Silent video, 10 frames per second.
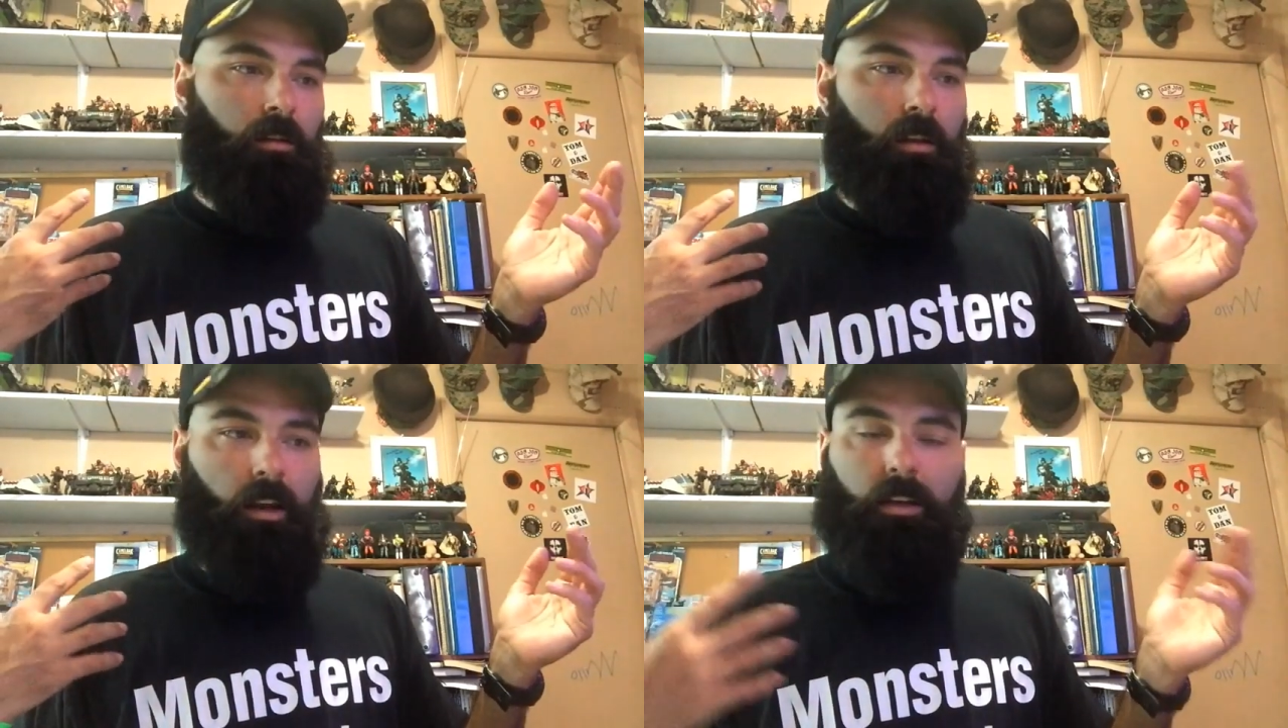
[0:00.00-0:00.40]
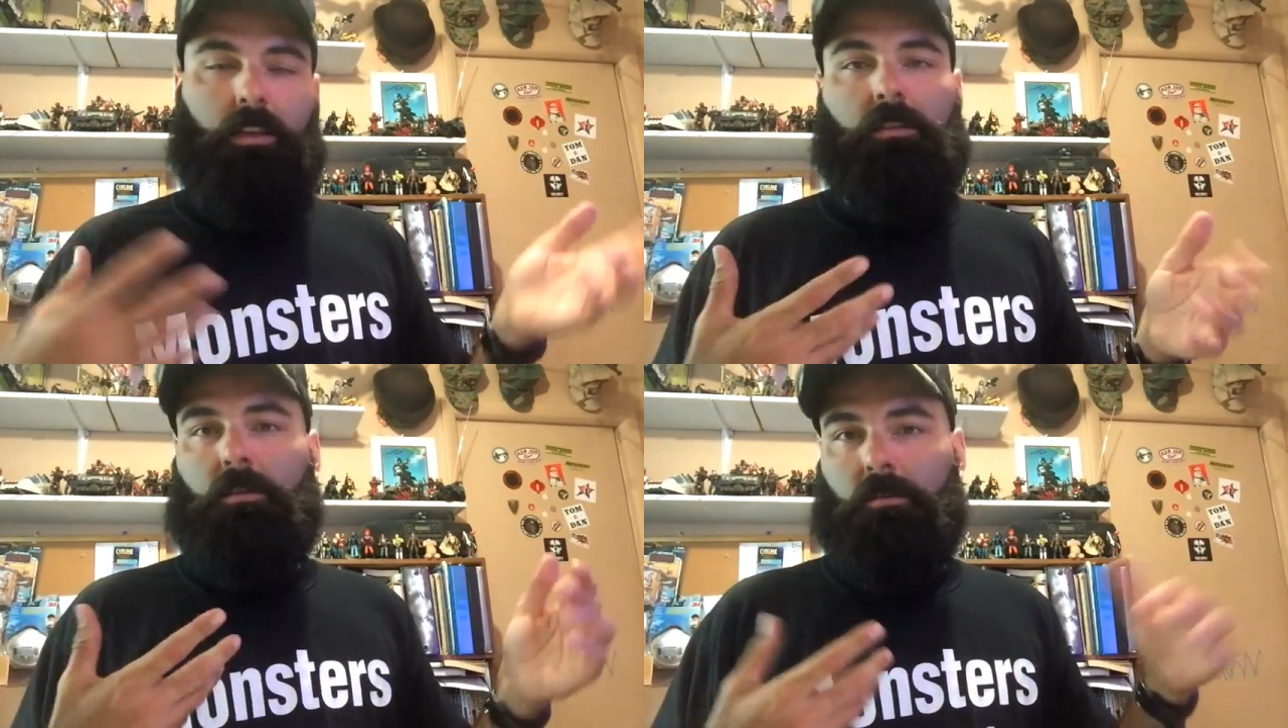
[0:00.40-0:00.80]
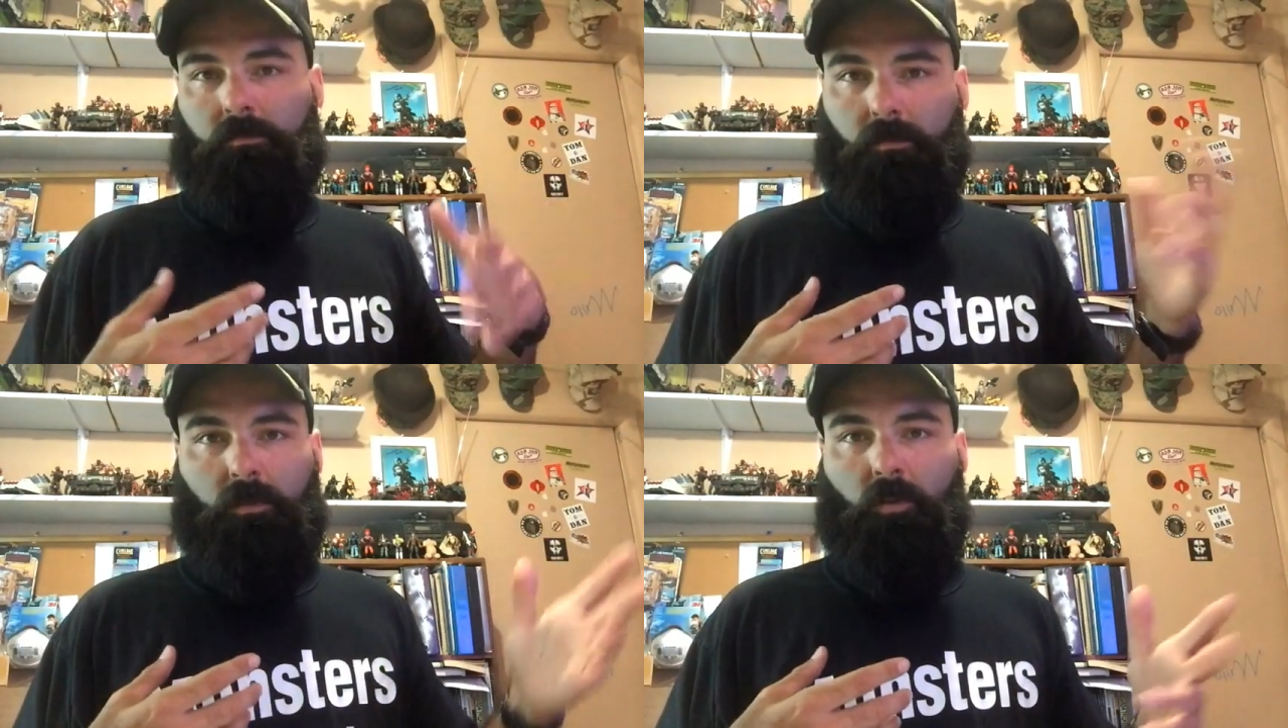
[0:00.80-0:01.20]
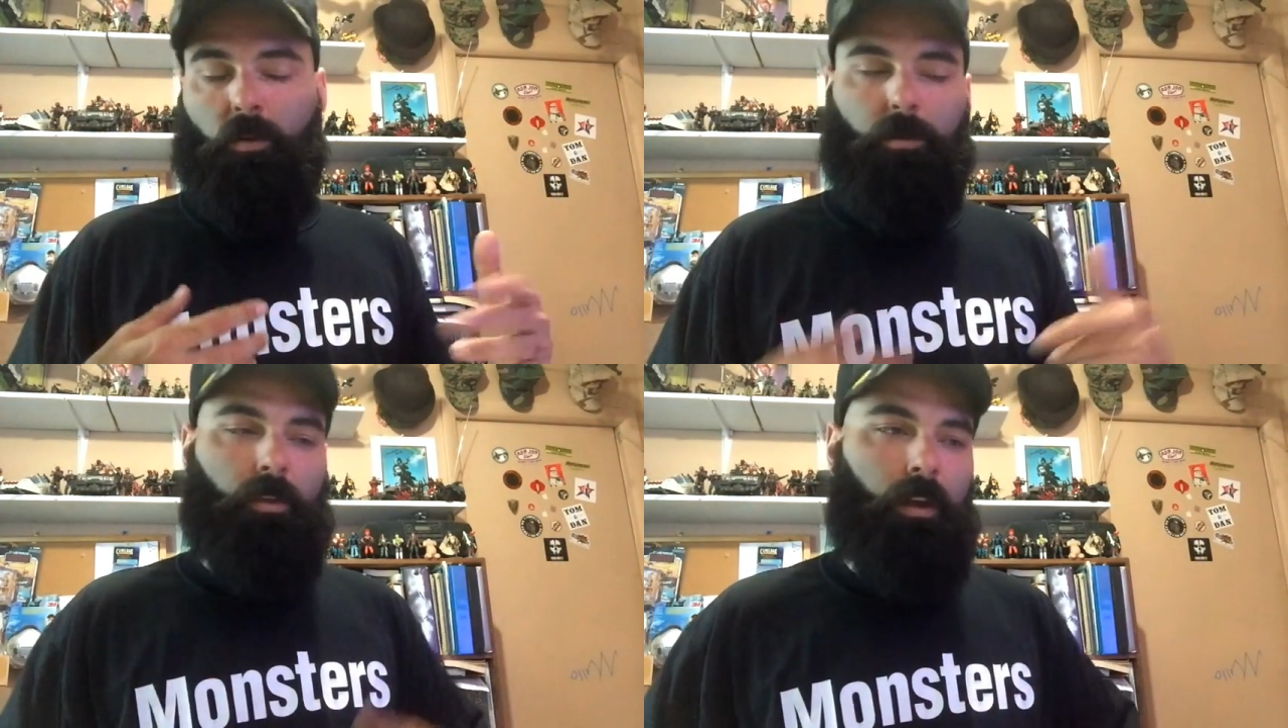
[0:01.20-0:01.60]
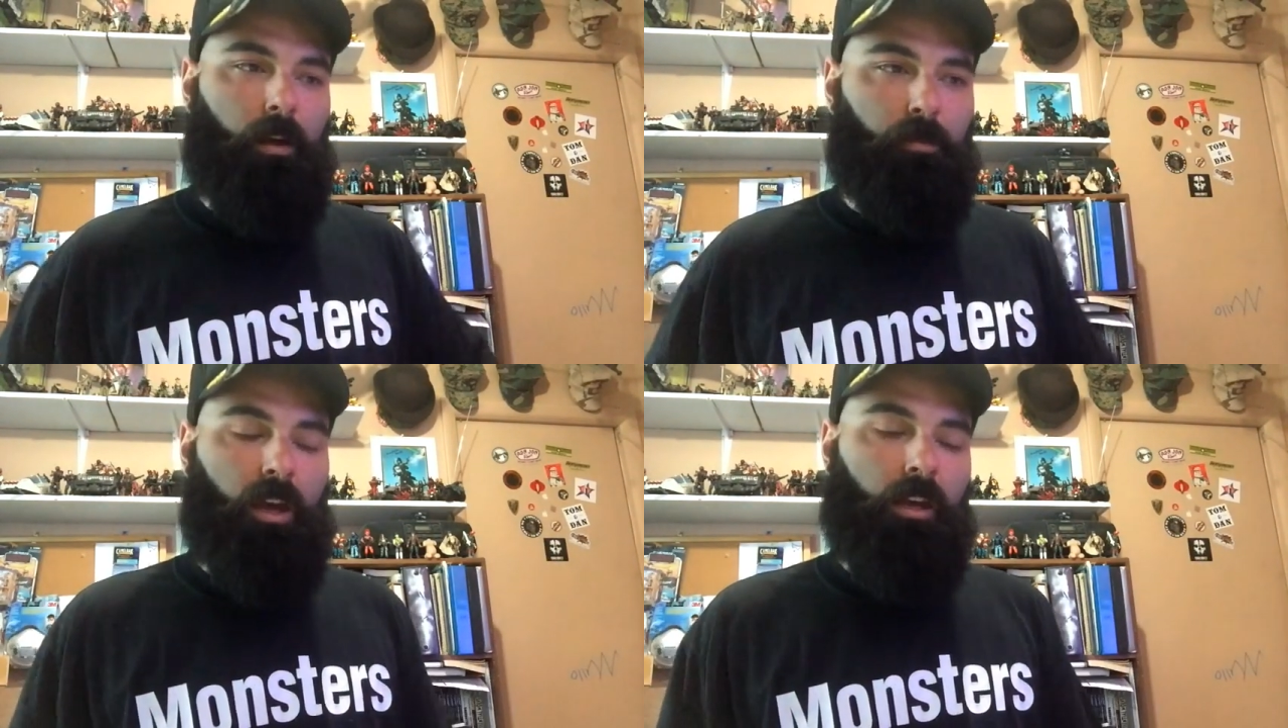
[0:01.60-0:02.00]
that I need to throw up on
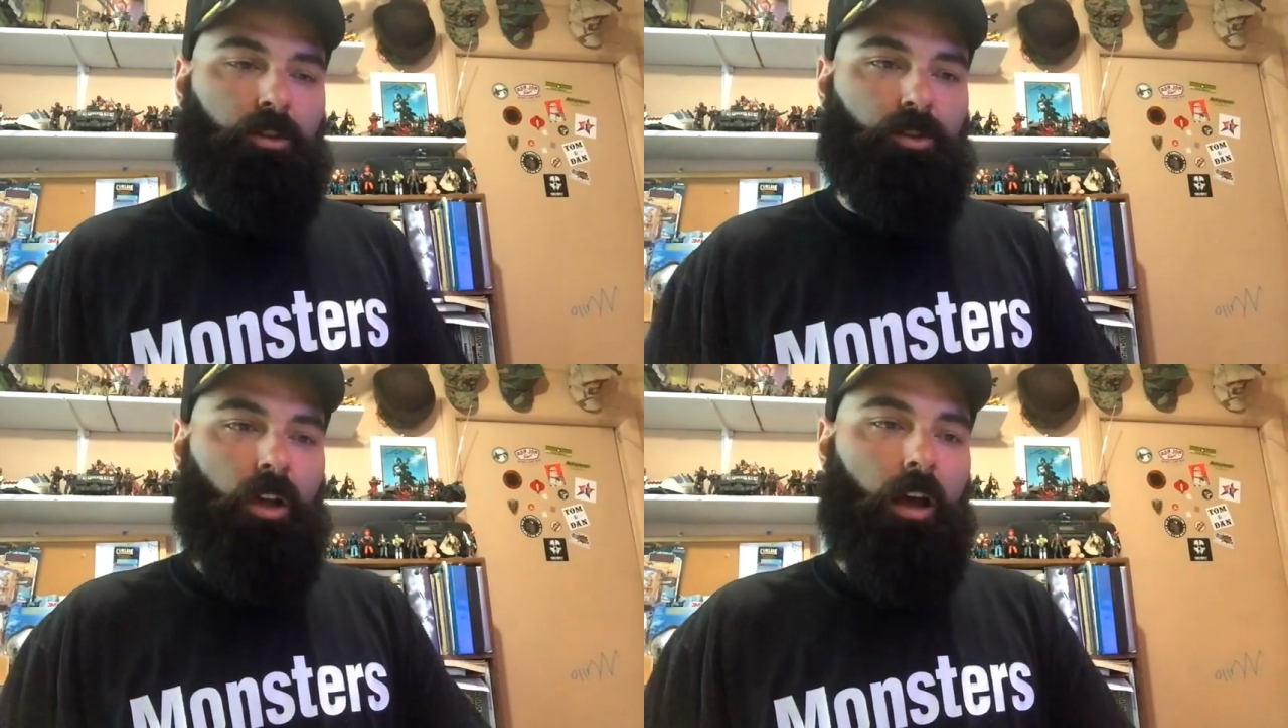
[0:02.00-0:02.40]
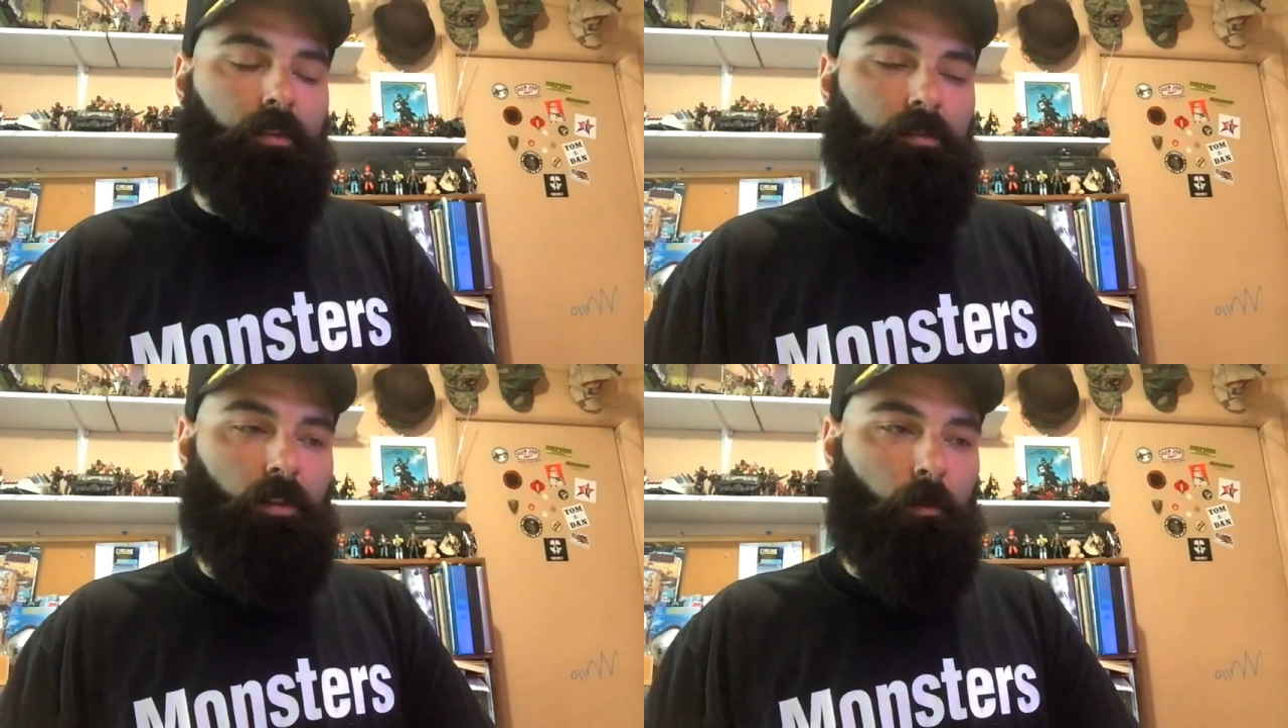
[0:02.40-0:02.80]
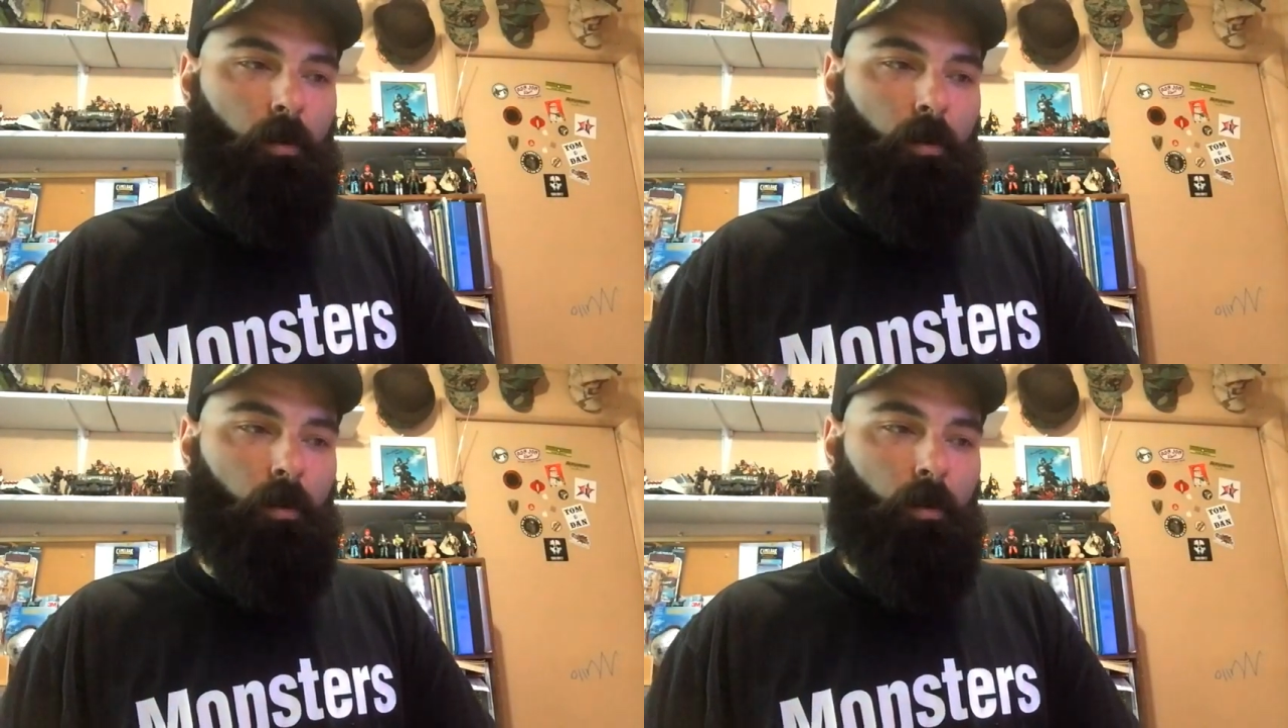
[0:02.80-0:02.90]
that page a lot. So